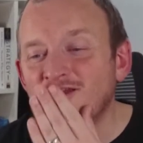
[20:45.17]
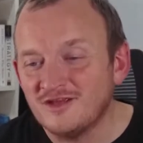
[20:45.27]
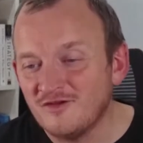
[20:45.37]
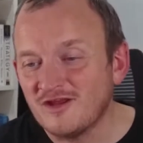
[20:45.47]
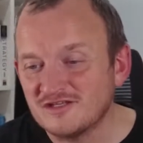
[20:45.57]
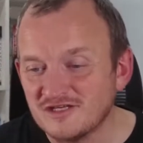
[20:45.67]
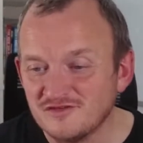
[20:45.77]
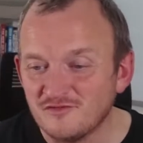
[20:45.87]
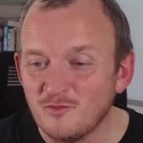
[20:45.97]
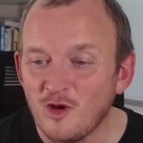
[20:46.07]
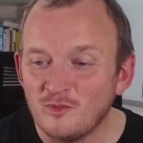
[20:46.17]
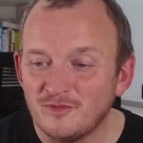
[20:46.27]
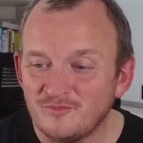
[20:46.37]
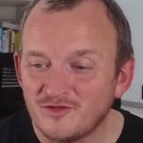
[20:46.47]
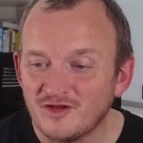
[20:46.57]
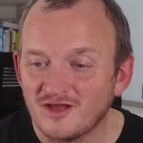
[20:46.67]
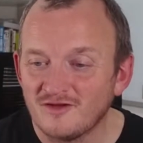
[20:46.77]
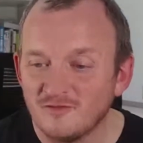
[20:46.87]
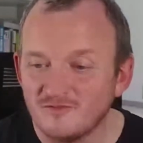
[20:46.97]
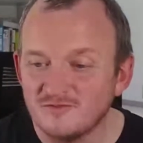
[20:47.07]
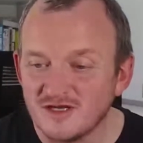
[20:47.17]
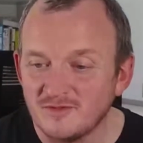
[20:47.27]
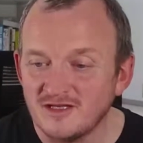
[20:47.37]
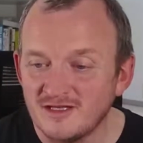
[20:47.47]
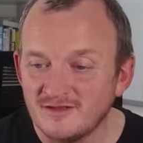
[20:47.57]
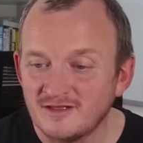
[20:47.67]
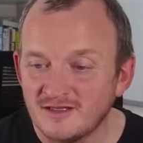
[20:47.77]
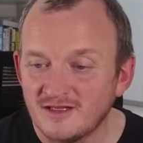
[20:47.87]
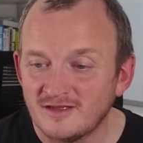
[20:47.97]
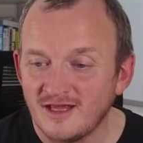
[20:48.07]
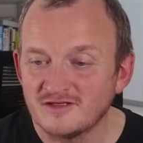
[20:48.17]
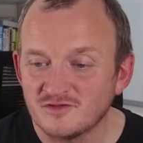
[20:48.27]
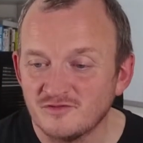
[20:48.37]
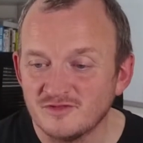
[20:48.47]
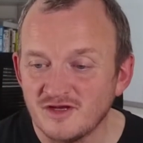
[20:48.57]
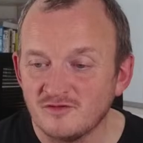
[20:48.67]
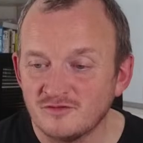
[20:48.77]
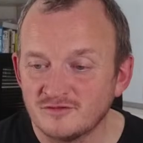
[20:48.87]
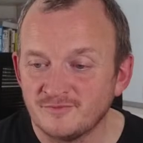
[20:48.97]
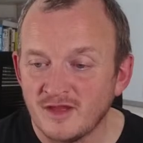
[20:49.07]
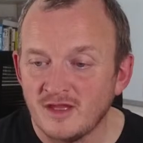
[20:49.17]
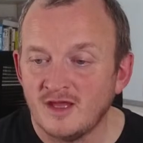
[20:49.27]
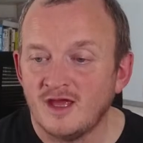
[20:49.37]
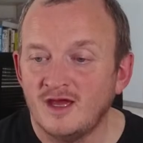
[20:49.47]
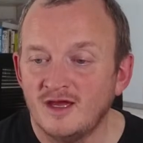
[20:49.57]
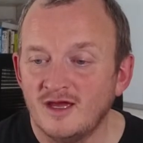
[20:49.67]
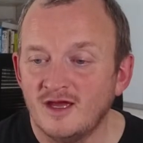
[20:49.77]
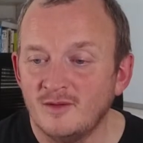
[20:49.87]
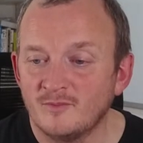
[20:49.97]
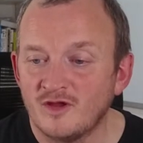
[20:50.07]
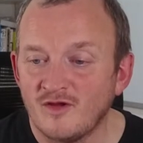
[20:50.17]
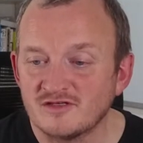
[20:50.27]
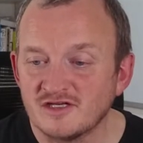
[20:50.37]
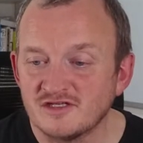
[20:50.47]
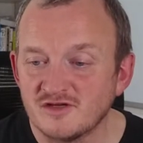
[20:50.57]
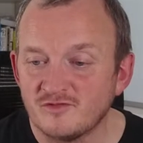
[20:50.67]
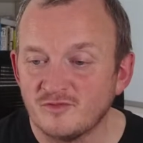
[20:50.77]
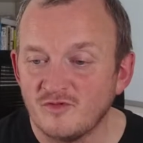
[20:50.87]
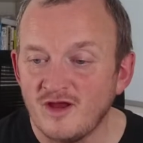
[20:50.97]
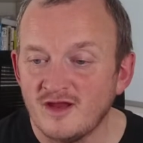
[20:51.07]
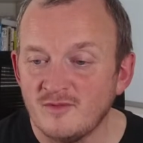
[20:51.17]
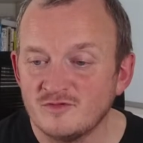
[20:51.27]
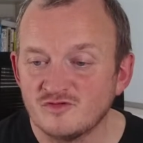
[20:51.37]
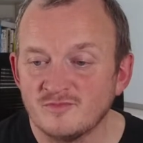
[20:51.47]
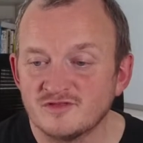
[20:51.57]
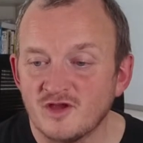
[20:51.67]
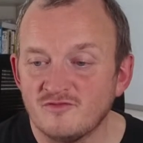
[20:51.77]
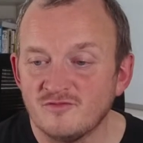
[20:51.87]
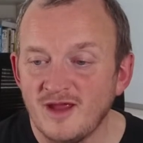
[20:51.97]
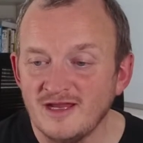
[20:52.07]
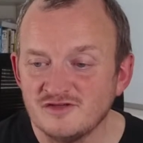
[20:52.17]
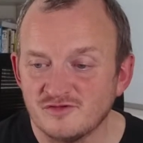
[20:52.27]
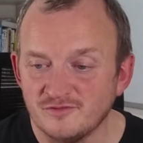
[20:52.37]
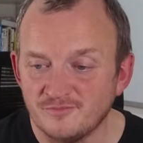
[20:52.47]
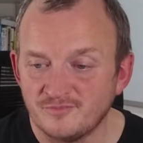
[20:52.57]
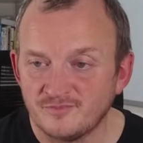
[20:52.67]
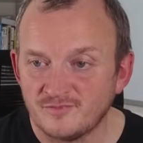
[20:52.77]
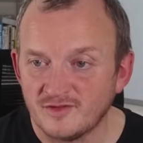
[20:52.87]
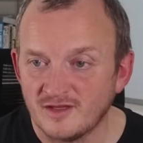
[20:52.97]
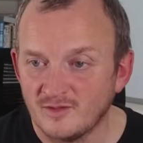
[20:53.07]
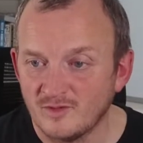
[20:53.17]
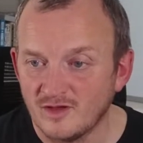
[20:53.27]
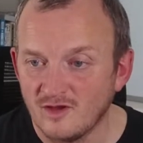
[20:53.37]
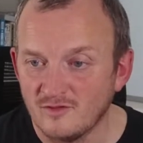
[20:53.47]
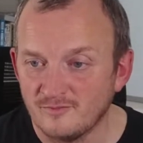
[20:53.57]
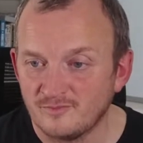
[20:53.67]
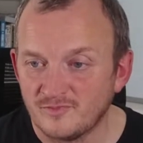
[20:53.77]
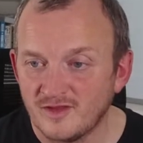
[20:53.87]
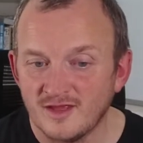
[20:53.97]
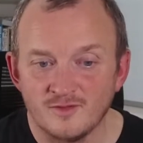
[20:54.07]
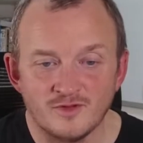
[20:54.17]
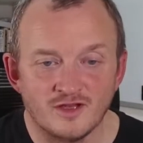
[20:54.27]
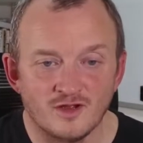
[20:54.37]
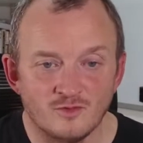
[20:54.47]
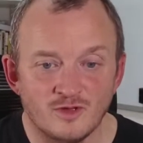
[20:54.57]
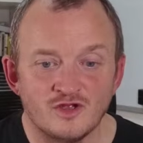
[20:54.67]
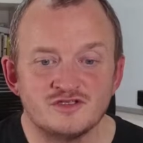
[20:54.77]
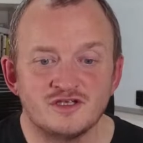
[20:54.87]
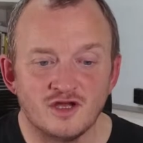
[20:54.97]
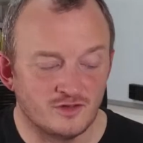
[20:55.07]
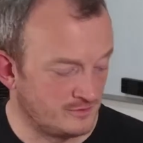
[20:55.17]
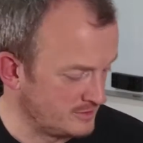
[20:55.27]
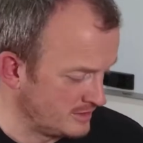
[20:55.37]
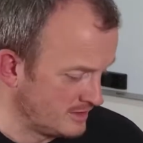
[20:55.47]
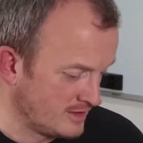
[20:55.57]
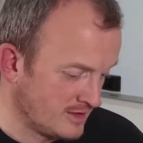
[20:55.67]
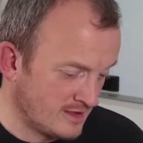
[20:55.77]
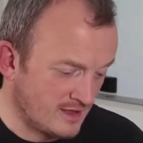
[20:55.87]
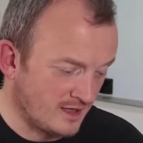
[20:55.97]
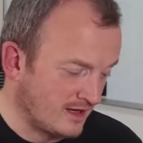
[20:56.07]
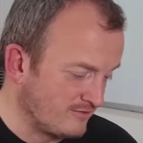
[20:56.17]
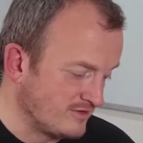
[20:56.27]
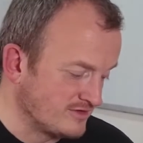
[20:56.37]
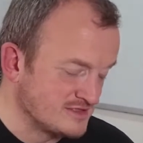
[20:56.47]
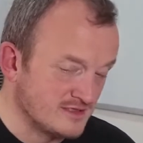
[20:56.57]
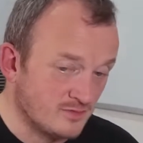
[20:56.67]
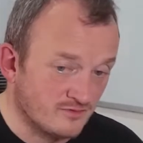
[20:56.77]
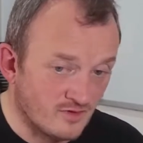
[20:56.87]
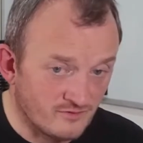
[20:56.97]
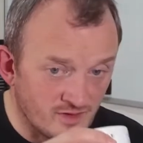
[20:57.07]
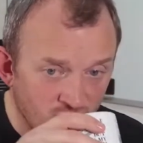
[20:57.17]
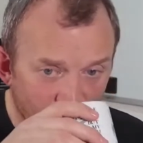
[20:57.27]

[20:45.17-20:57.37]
Congratulations from Bob. Good luck, everyone, from Jamie Lee. Thanks all from Gerald. Congratulations, Joe, from Graham. Drums are going from Andrew. There we go. There we go. We're good to go. I'm going to have another sip of coffee.